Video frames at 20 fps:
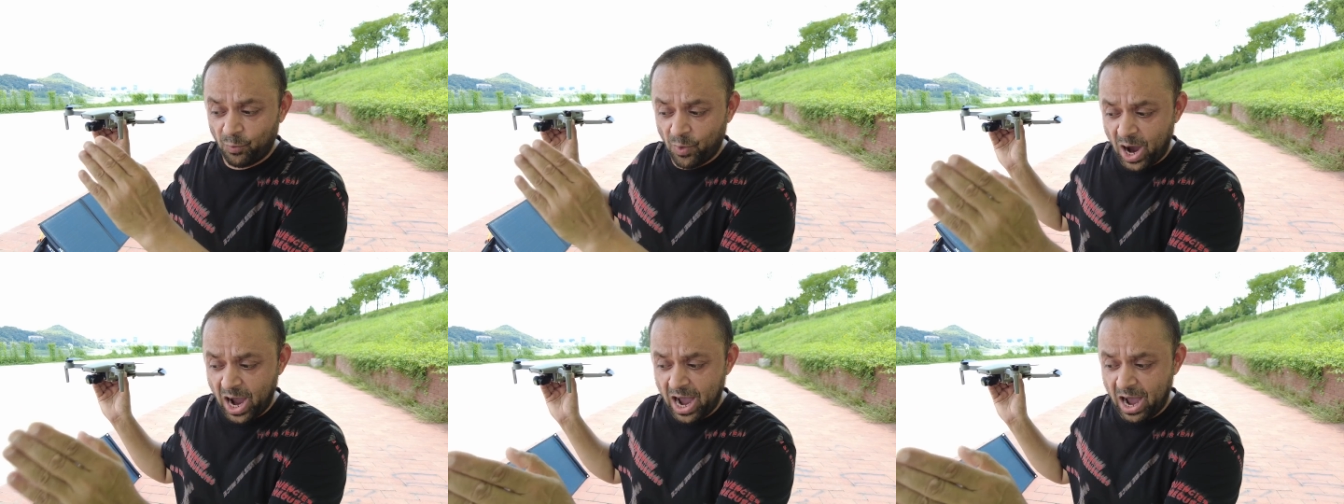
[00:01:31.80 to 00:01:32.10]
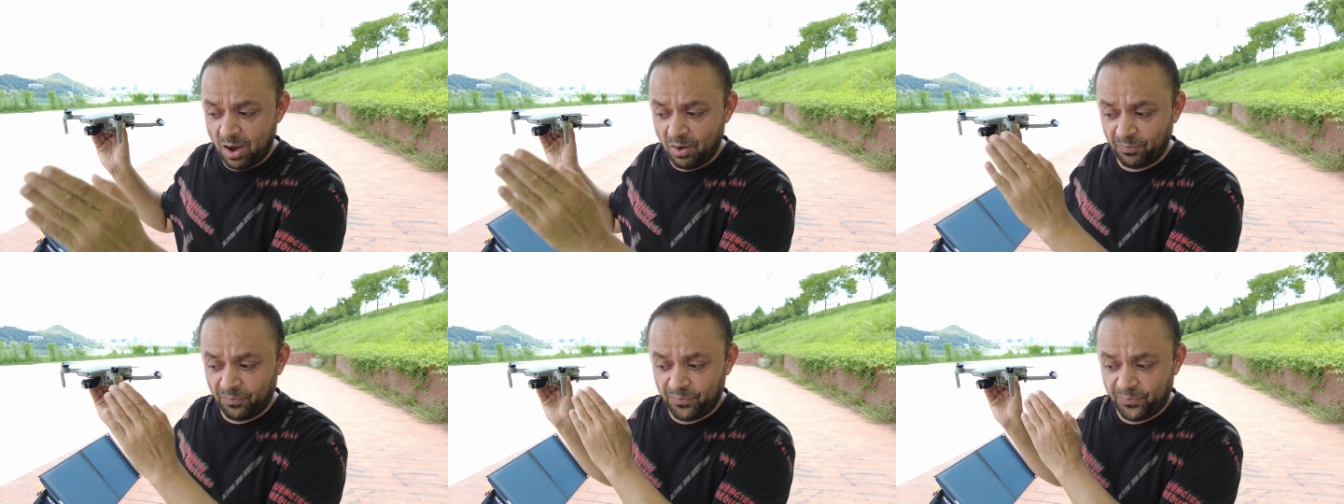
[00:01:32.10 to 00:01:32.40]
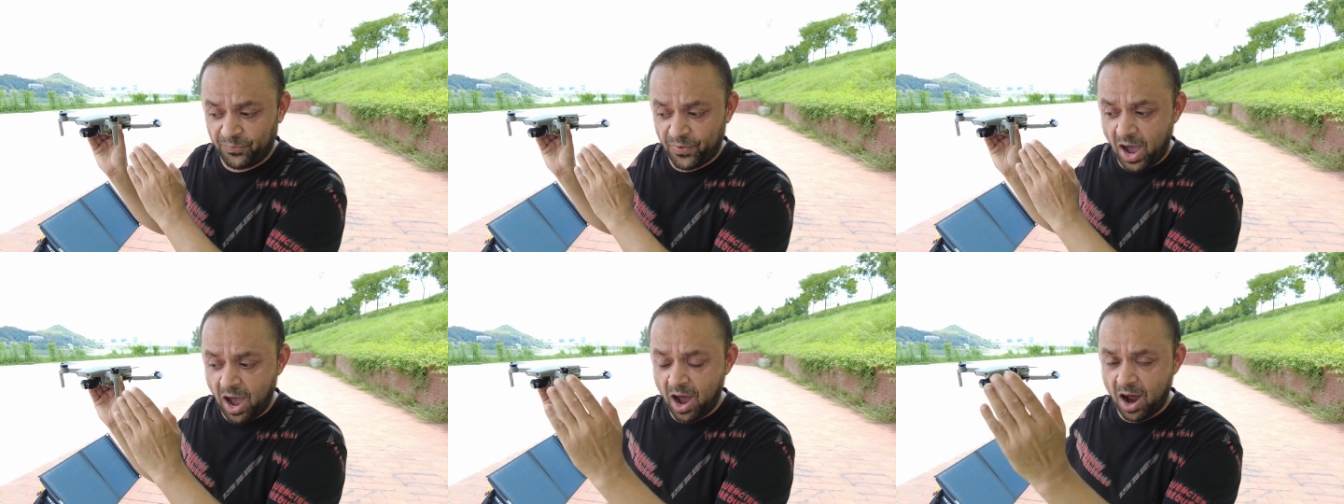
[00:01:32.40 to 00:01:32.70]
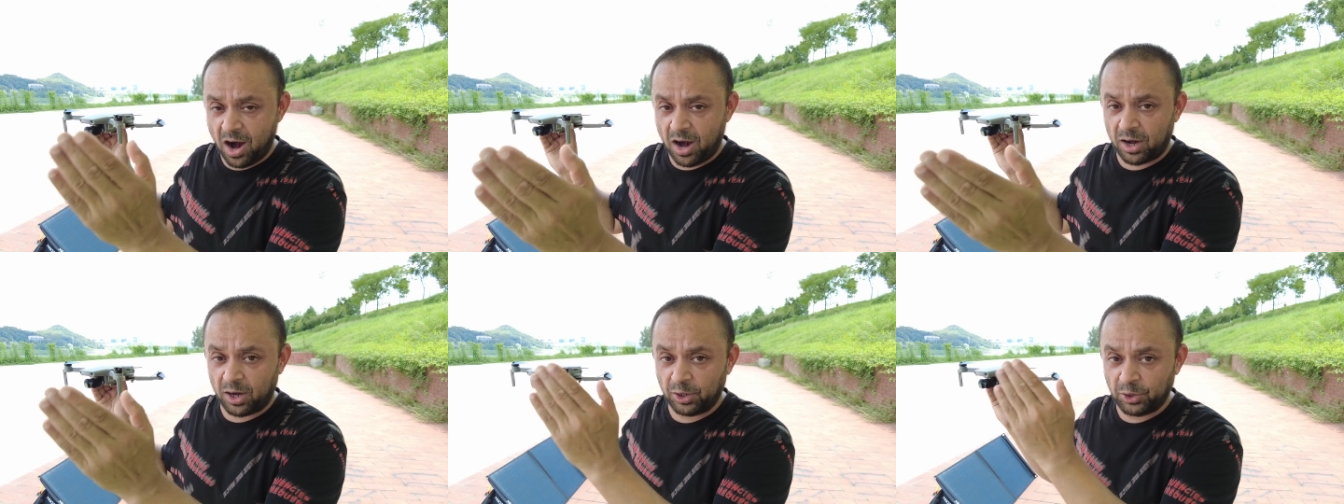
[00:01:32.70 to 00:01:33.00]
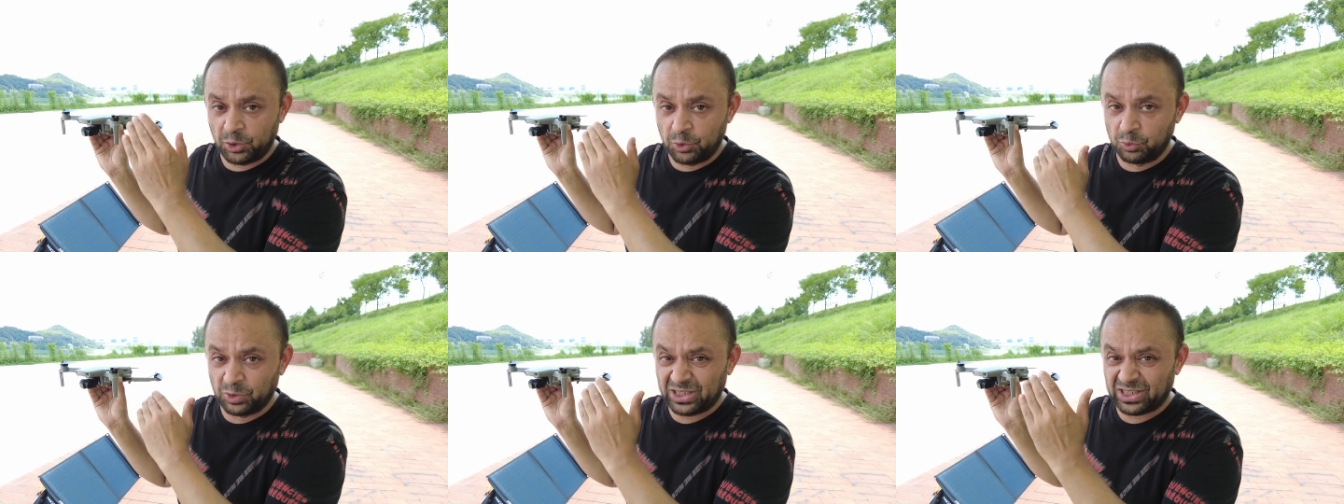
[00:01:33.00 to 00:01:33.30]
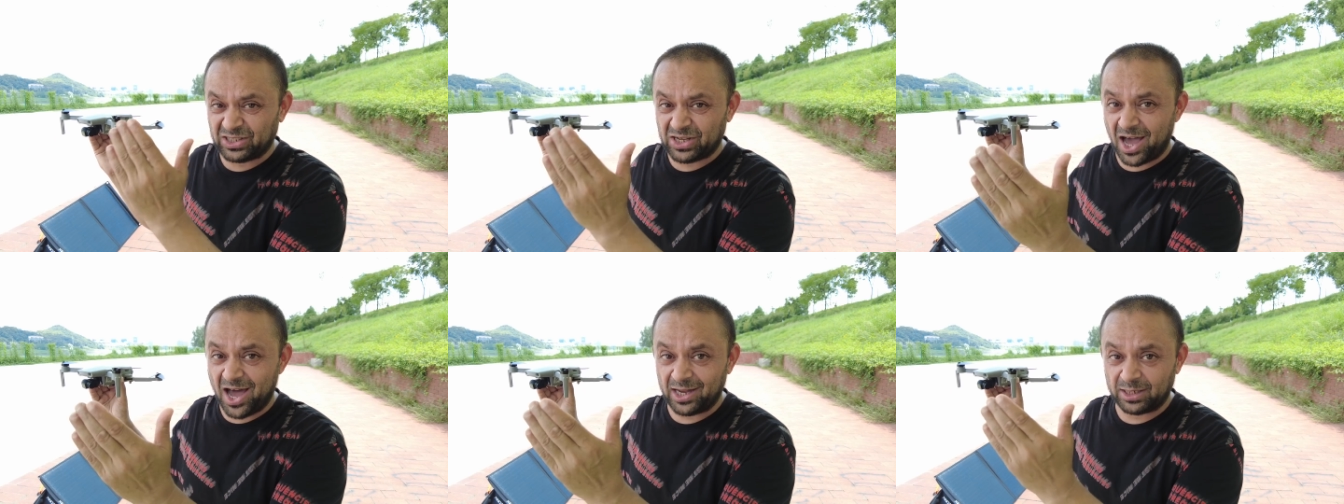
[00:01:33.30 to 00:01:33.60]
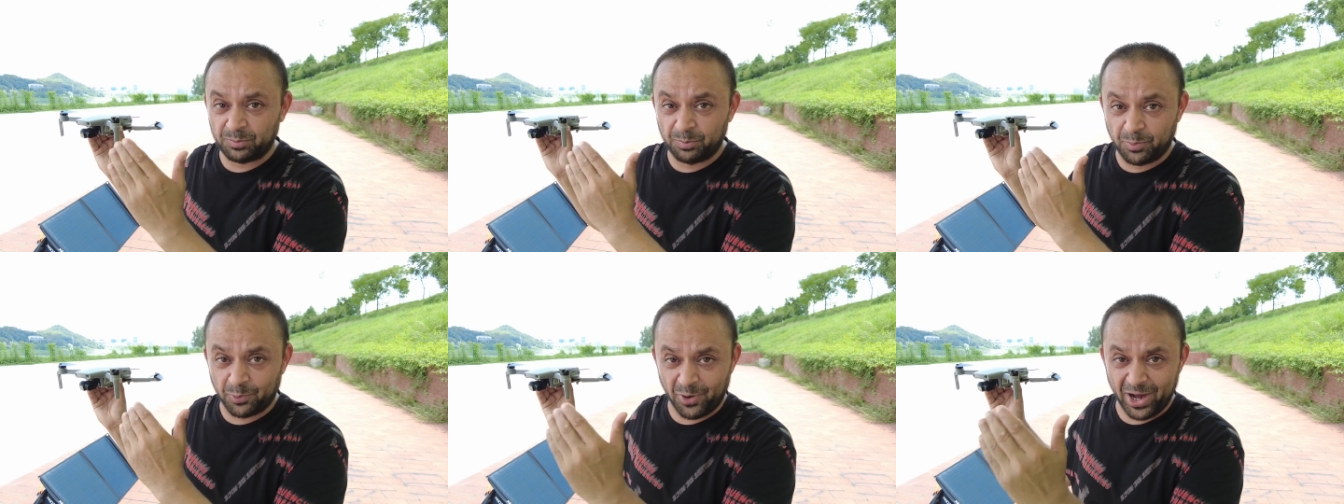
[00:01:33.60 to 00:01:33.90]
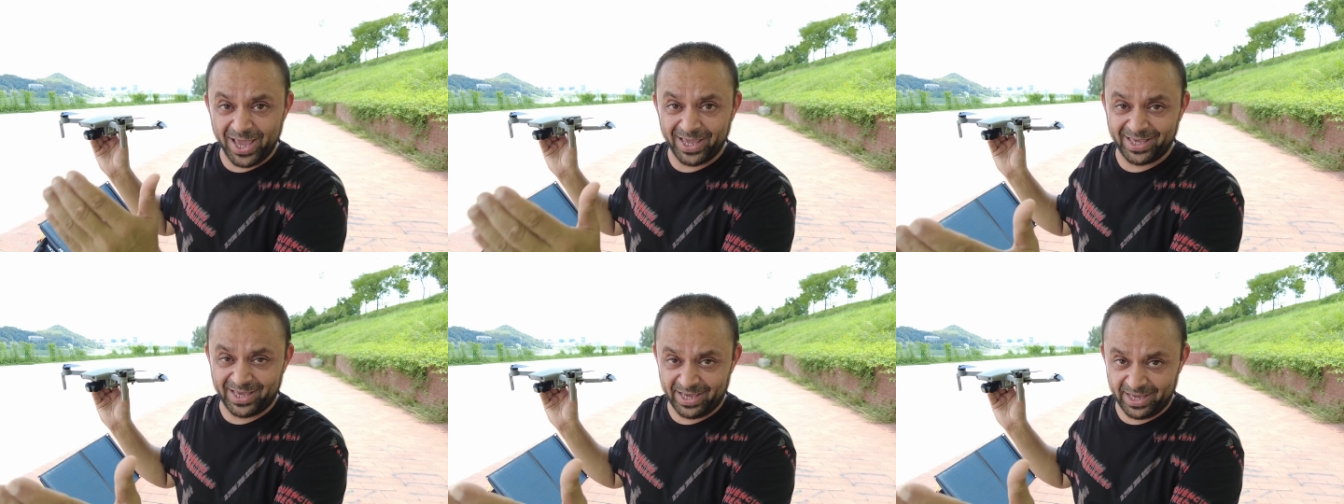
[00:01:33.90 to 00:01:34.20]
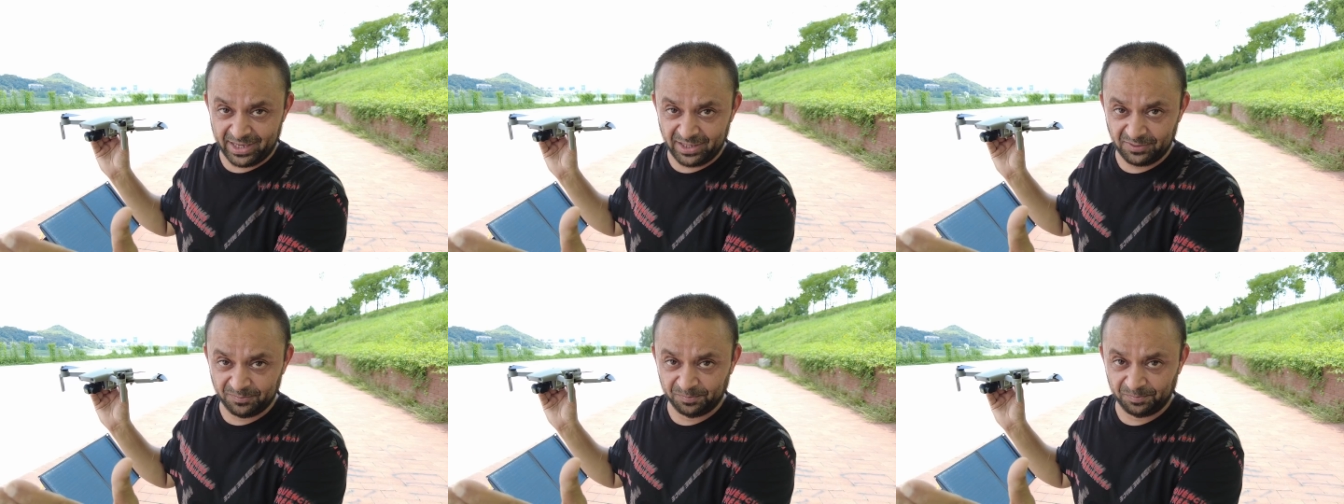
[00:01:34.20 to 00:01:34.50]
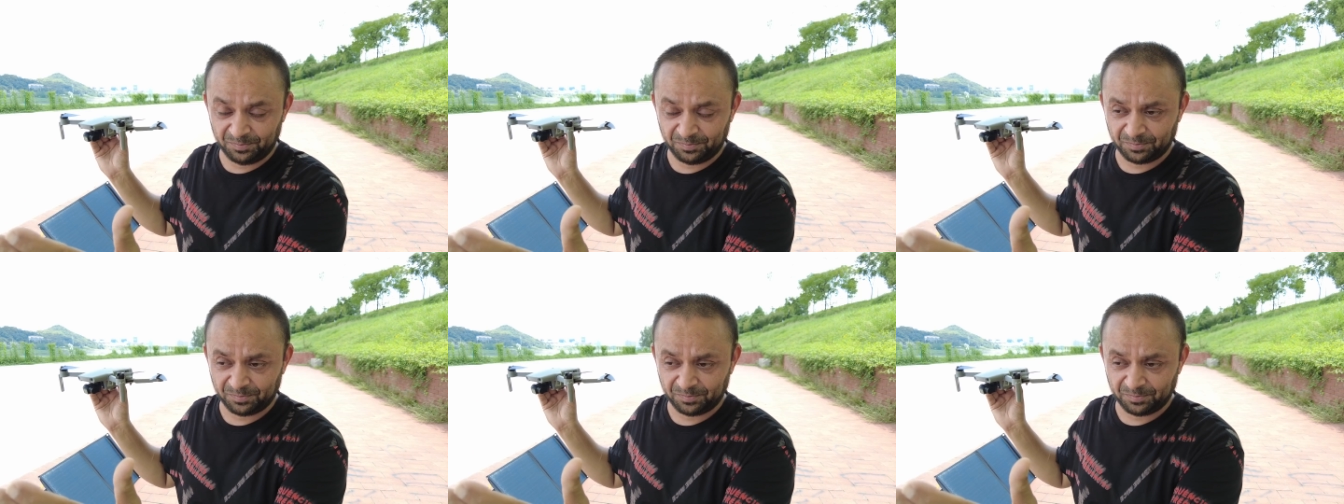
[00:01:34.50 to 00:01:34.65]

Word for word: how far you start braking,